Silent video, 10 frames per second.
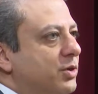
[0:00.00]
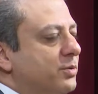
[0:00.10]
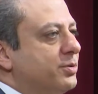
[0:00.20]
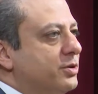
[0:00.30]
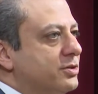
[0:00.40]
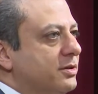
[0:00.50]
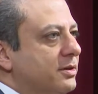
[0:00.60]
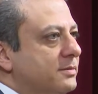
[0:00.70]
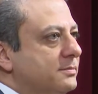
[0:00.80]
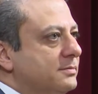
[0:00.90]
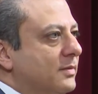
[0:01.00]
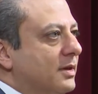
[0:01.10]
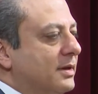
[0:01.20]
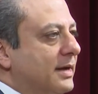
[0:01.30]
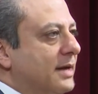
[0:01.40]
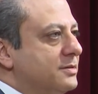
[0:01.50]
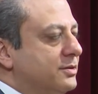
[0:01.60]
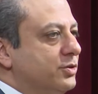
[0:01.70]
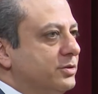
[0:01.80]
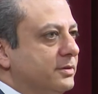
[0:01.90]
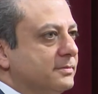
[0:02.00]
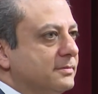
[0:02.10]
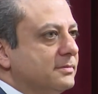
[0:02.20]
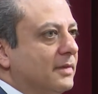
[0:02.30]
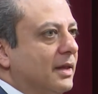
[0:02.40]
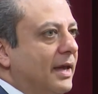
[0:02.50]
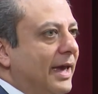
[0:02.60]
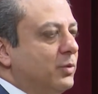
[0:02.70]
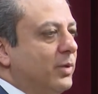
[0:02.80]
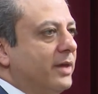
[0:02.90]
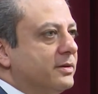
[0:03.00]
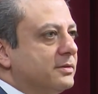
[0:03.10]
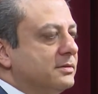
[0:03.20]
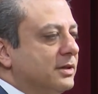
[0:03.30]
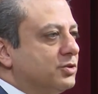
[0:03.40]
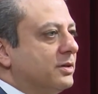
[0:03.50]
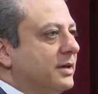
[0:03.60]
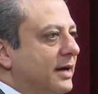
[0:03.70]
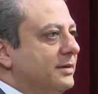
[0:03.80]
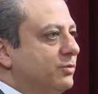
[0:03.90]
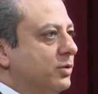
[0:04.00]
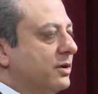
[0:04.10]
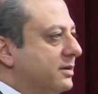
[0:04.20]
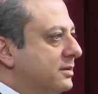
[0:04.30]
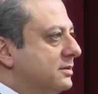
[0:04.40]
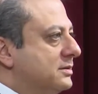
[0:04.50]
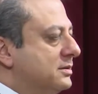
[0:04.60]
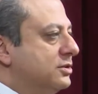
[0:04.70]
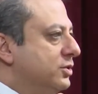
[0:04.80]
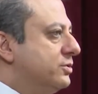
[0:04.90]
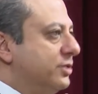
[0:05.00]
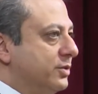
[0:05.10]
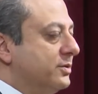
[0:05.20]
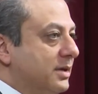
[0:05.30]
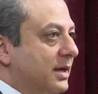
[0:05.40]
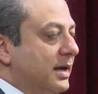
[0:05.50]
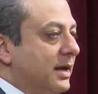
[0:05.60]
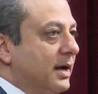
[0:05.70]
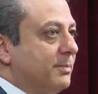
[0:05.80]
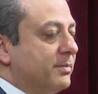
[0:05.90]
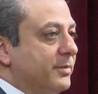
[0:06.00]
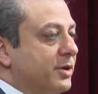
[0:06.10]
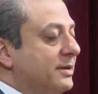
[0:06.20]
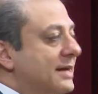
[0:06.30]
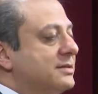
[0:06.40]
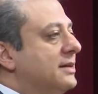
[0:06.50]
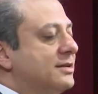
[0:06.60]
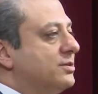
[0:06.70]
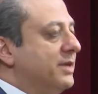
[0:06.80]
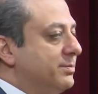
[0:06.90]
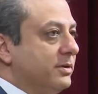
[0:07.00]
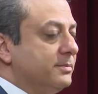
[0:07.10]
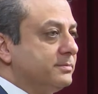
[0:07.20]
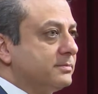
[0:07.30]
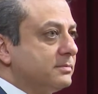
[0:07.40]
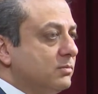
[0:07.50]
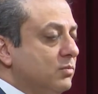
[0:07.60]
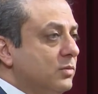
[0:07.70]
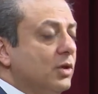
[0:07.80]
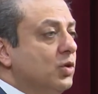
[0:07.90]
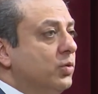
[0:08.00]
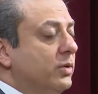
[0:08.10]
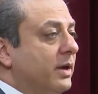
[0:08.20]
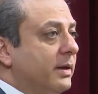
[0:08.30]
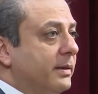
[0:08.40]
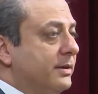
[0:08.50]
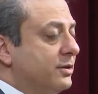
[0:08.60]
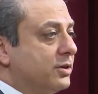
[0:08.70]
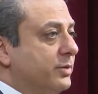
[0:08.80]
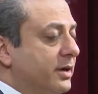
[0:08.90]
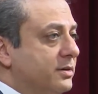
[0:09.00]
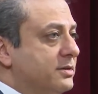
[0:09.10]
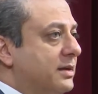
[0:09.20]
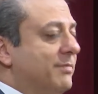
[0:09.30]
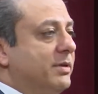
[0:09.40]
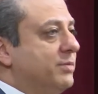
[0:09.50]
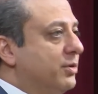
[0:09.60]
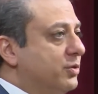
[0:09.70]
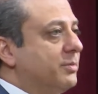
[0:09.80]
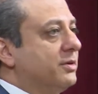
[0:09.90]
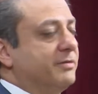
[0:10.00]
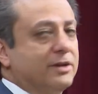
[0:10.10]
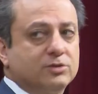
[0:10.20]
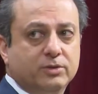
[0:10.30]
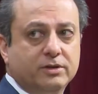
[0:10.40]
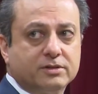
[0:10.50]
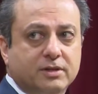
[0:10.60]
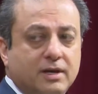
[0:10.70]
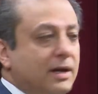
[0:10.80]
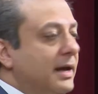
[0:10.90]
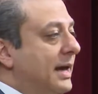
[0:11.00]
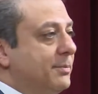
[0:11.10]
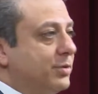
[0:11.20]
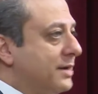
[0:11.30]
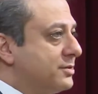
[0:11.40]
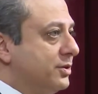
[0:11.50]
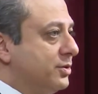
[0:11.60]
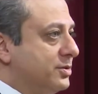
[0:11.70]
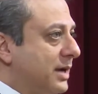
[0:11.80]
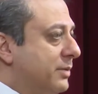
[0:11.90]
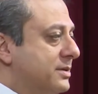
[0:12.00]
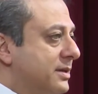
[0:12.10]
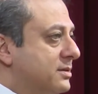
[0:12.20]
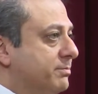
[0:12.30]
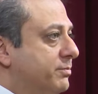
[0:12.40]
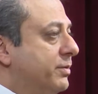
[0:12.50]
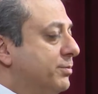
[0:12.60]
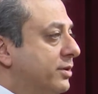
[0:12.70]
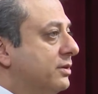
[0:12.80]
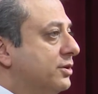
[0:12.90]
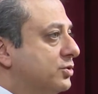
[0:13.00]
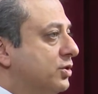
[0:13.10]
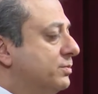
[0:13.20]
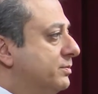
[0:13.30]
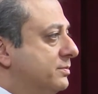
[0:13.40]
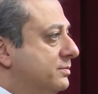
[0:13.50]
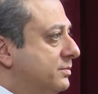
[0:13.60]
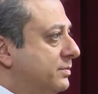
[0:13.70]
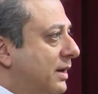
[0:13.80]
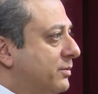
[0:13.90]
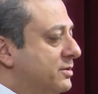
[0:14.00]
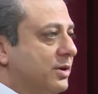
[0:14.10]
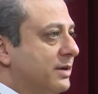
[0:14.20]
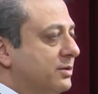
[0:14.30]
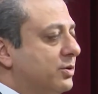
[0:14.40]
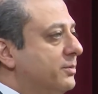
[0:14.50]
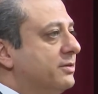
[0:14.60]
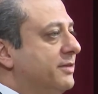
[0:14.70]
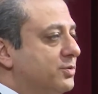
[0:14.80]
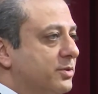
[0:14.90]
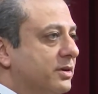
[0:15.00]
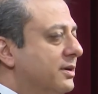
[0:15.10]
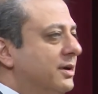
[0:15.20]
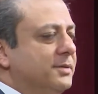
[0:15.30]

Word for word: your own personal constitution and whether a certain kind of work suits you. Um, there are lots and lots of people who in their careers have been both criminal defense lawyers and prosecutors. I would say that's a, a pretty large group. I was, you know, I did criminal defense work.